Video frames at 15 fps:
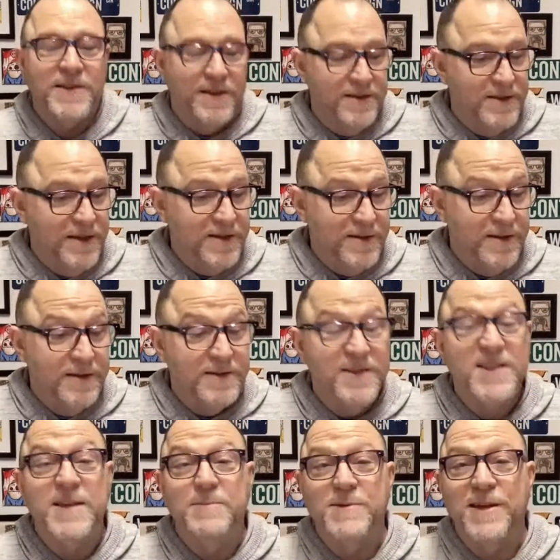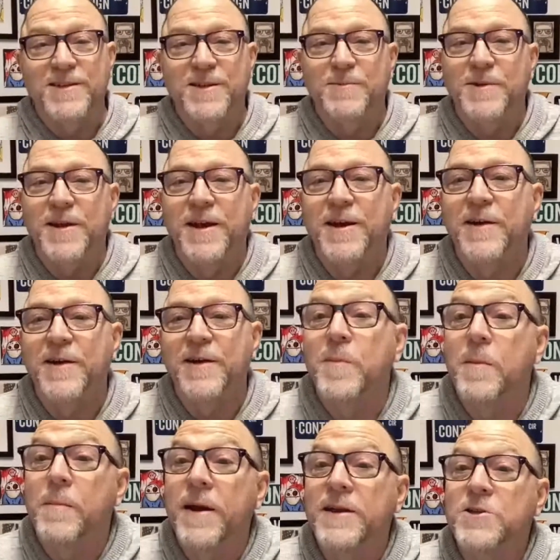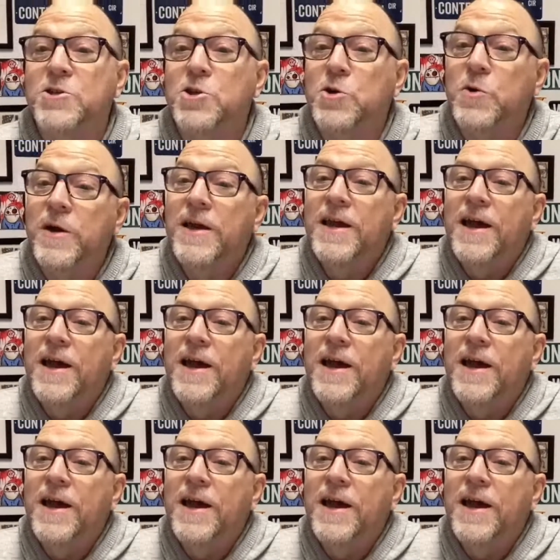it seems like something a government might do.